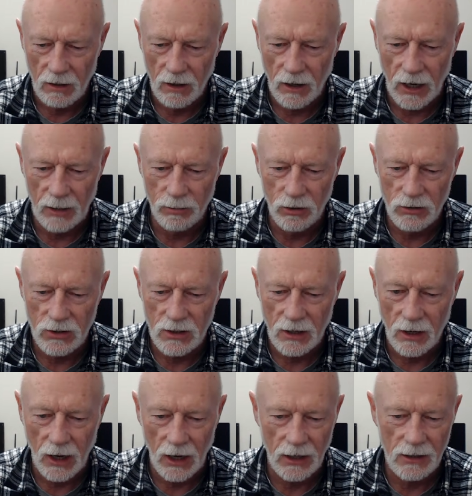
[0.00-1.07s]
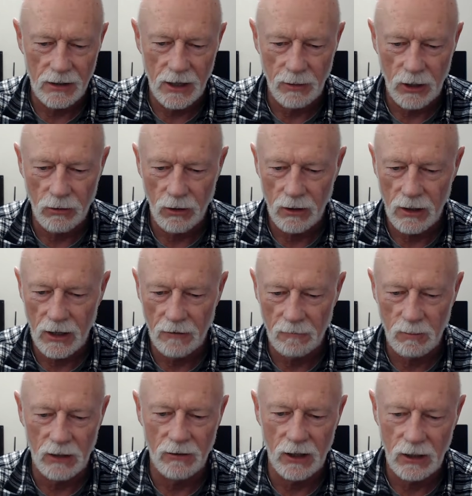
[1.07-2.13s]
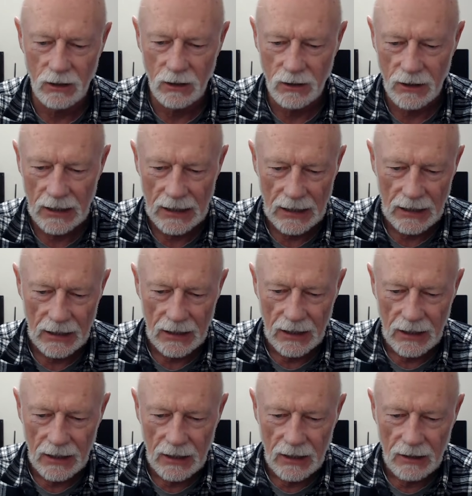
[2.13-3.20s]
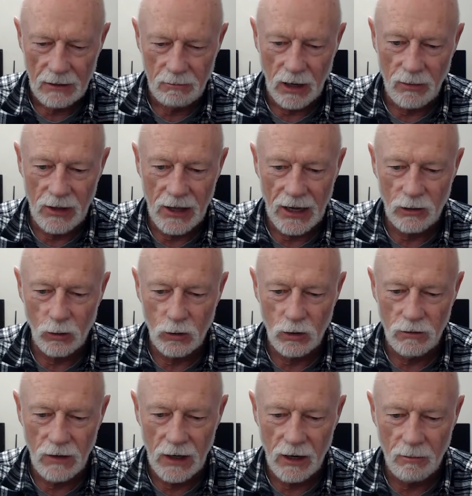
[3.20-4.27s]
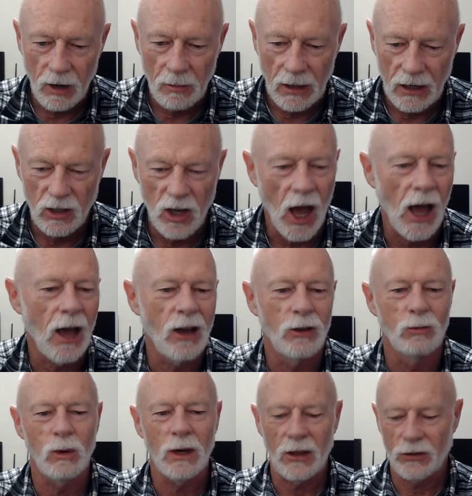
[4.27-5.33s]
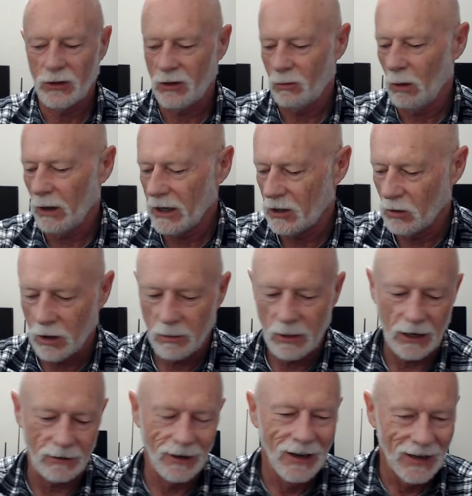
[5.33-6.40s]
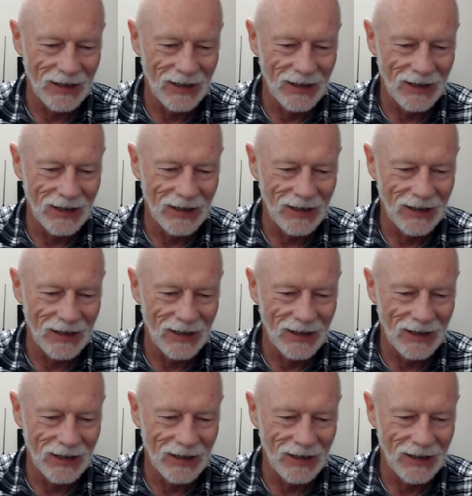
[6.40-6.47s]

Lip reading: Hey, Bruce. Hey, Demiquad FPV. Maybe the Outlaw 2 video might make... No, what are you talking about?